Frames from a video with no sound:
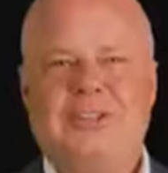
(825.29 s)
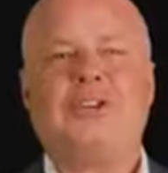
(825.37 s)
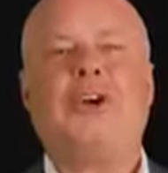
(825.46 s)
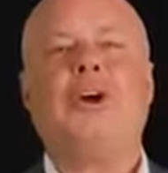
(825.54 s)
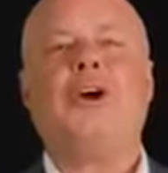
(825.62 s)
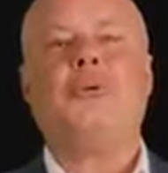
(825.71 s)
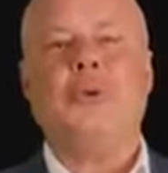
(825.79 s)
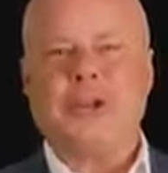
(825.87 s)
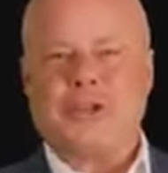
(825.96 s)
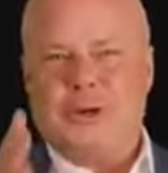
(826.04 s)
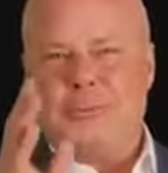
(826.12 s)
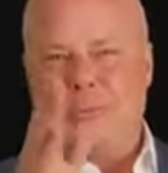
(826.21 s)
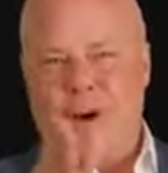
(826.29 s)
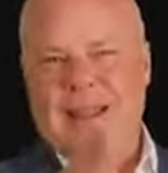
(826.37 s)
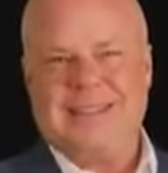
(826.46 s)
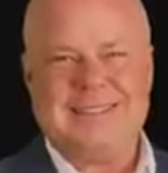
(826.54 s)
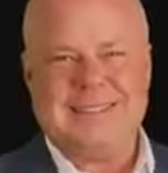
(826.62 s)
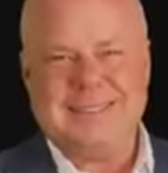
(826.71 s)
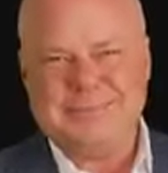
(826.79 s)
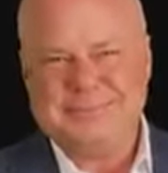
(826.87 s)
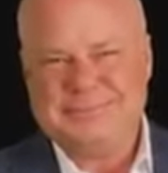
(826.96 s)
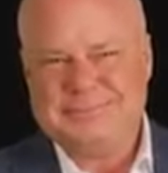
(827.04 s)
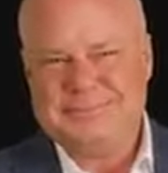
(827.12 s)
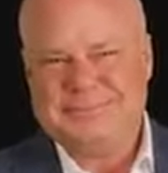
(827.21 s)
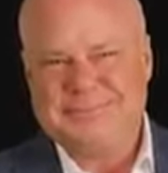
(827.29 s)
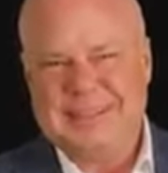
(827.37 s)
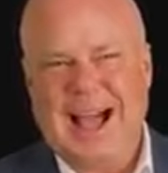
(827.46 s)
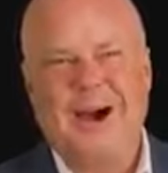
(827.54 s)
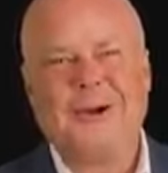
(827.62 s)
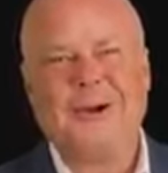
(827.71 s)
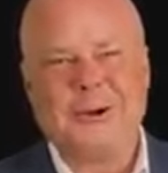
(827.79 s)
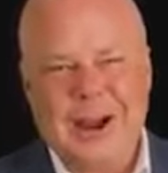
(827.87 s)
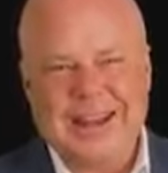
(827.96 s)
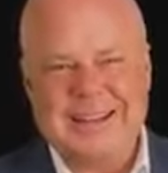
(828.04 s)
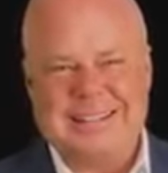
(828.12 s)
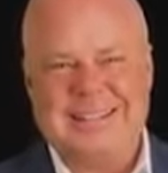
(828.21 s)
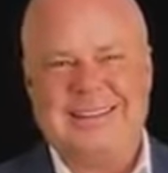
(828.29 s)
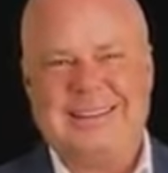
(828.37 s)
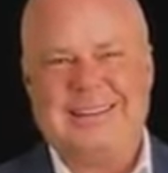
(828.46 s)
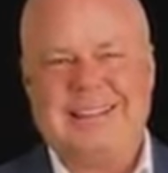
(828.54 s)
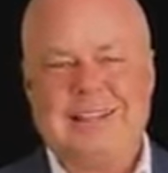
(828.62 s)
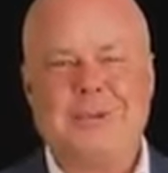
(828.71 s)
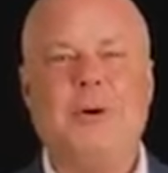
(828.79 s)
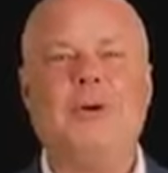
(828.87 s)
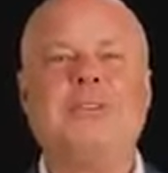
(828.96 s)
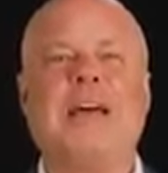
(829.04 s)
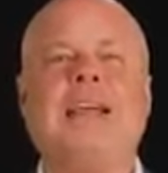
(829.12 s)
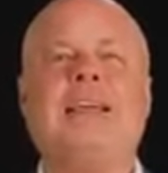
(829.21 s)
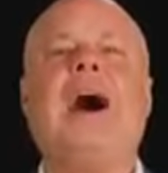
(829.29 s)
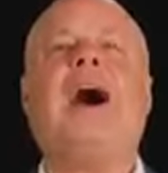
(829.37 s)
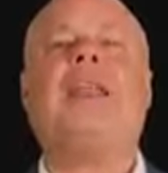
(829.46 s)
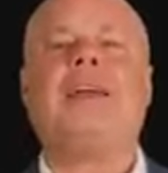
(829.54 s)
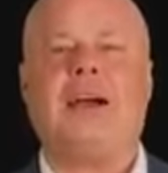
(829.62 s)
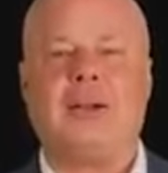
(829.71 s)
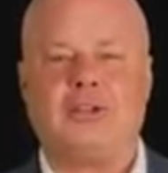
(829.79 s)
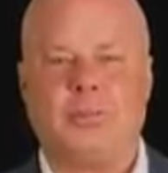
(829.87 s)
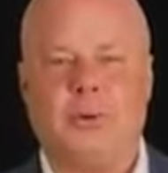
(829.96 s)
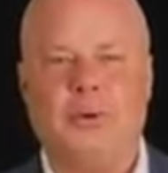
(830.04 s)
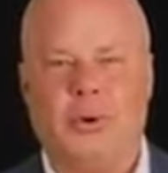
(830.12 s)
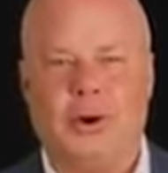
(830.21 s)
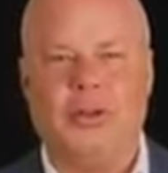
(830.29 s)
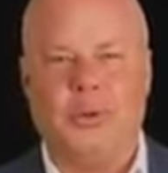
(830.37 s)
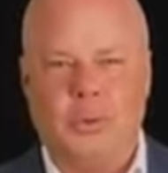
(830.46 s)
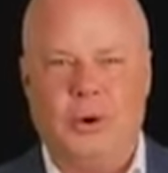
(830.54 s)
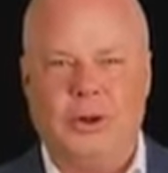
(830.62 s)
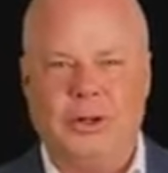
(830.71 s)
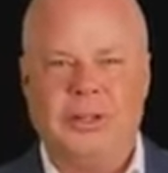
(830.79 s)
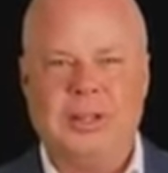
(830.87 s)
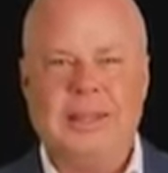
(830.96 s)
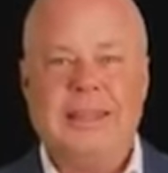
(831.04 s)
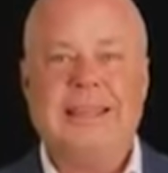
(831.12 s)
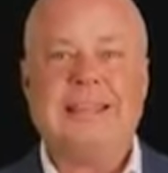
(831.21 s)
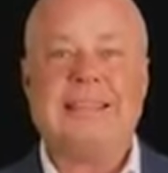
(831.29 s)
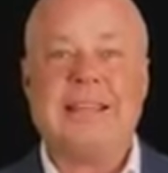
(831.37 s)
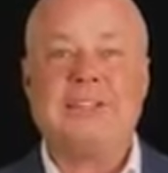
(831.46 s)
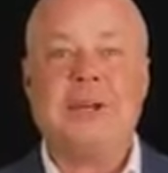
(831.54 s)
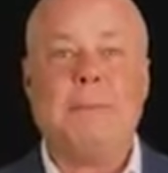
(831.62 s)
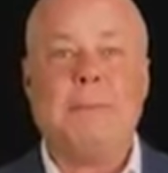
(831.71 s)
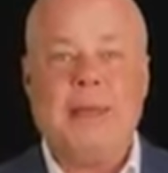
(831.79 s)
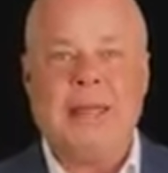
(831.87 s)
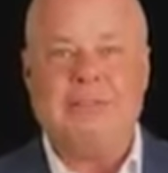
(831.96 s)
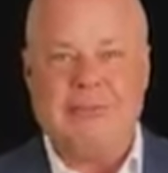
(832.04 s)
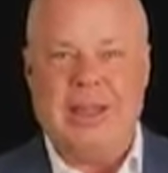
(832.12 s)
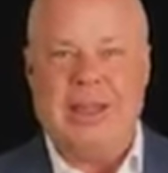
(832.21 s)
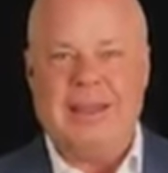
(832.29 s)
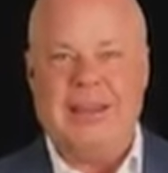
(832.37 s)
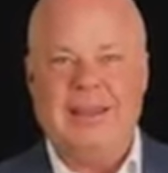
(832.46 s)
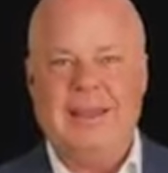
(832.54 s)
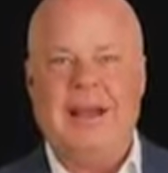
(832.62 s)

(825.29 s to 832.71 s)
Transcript: Sir Richard Branson. How great is it that the most iconic entrepreneur in the world is such a big fan